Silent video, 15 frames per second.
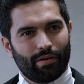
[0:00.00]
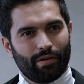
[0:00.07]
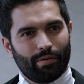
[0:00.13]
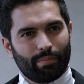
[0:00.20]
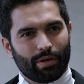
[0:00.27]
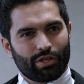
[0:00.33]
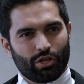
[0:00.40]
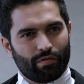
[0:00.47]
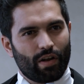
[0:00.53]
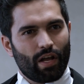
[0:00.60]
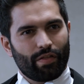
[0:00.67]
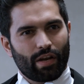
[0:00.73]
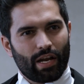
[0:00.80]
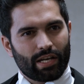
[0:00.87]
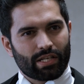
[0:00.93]
Because you've
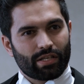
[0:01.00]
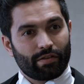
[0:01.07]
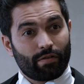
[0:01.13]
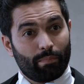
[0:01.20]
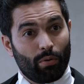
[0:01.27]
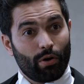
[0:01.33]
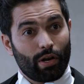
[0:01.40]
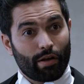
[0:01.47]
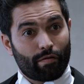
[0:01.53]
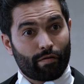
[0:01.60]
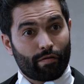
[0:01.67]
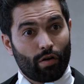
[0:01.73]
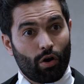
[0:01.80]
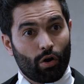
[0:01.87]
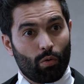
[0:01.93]
learned the lesson of the boiling
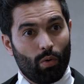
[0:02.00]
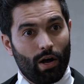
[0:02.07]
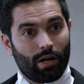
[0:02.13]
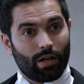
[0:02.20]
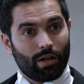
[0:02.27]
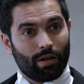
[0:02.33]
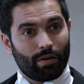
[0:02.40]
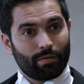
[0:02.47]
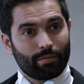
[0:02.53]
frog well.